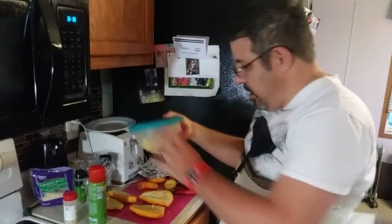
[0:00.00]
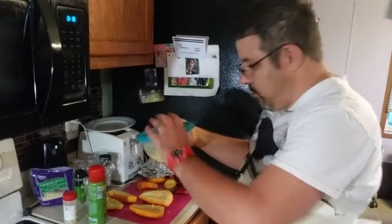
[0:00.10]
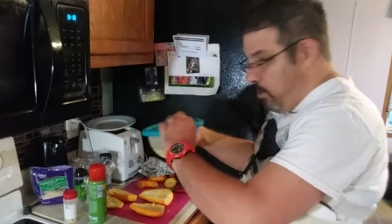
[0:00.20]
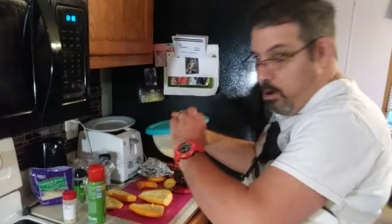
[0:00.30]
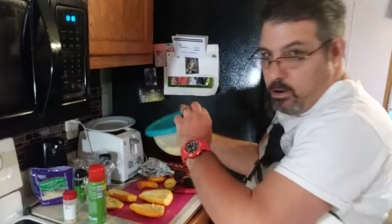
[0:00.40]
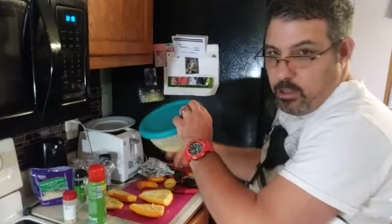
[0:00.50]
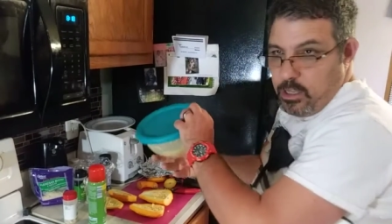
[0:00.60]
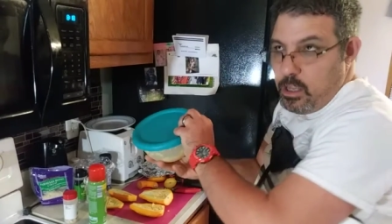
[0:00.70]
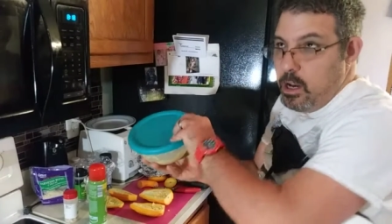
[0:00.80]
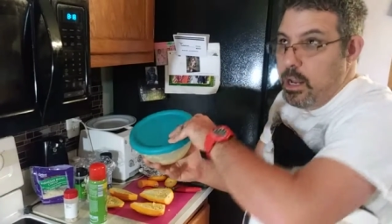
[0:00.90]
it's
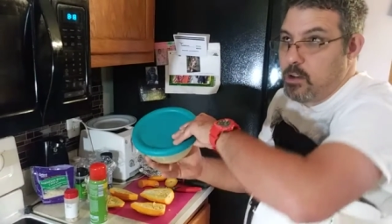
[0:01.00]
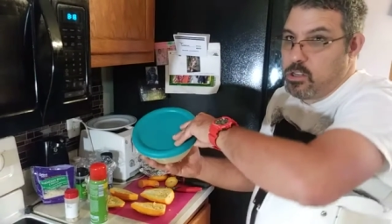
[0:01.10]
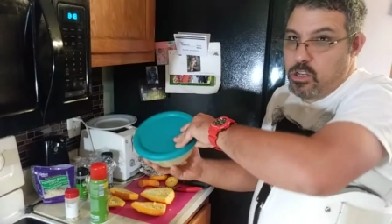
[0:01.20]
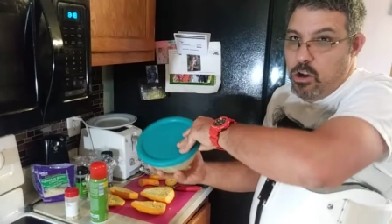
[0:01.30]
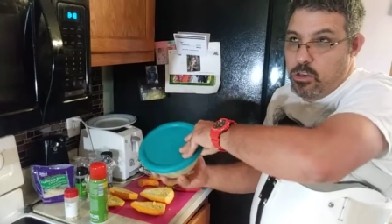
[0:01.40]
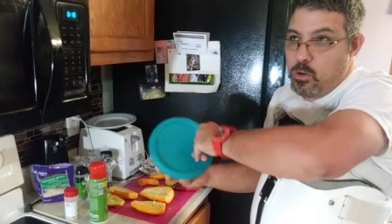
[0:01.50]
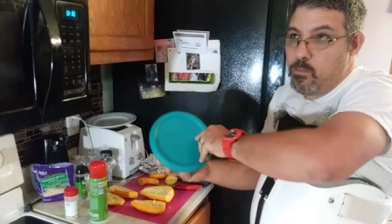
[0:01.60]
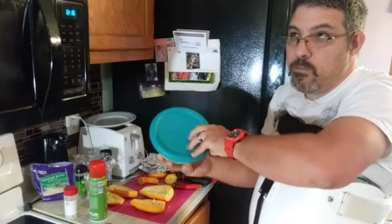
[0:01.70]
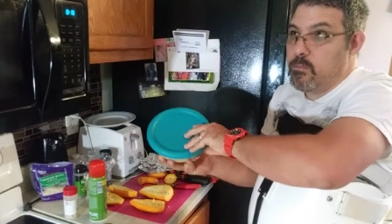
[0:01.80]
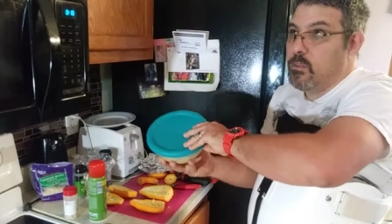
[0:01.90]
partly done. I'll show
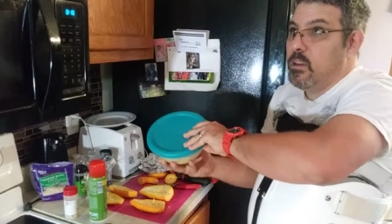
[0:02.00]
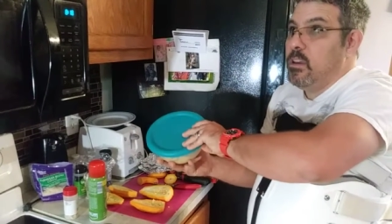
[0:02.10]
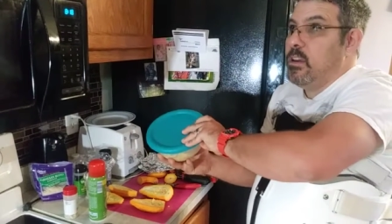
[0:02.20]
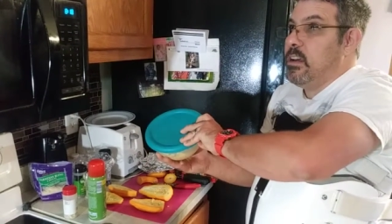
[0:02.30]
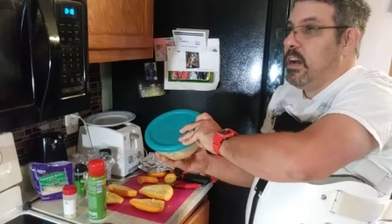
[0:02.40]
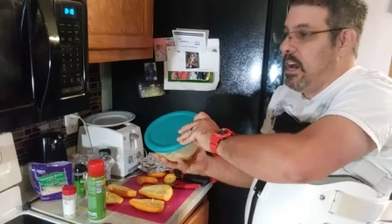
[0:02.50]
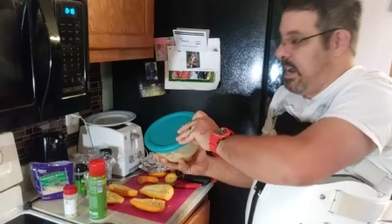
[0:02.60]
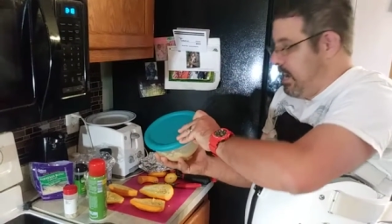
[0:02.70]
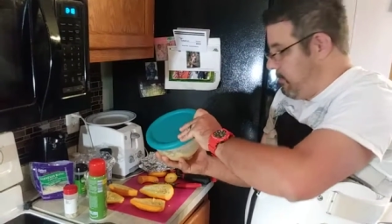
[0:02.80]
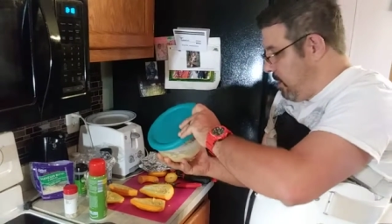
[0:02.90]
you.
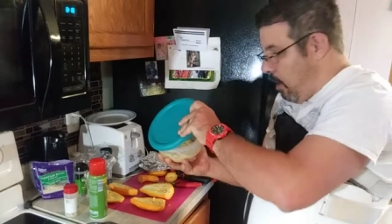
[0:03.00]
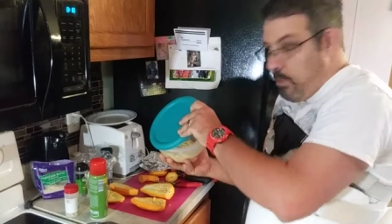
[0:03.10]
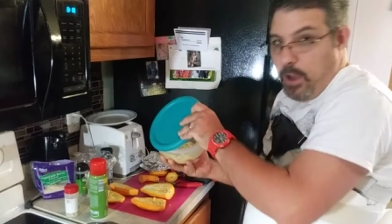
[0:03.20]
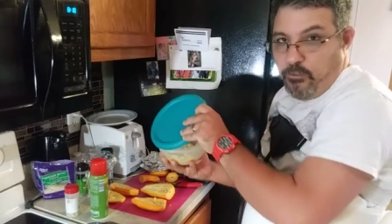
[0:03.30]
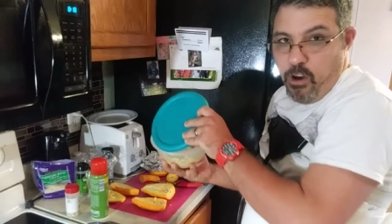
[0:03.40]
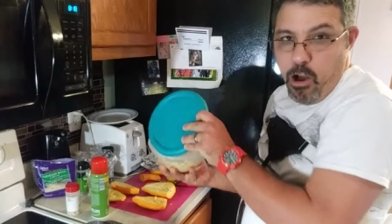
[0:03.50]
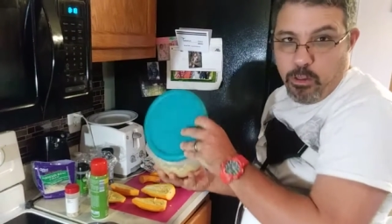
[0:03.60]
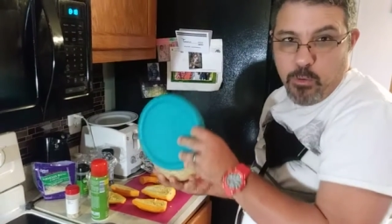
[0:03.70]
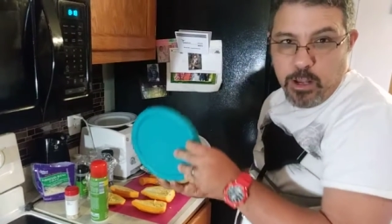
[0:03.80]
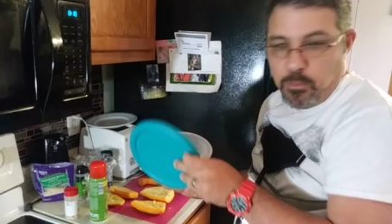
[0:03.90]
Uh, I'm not following the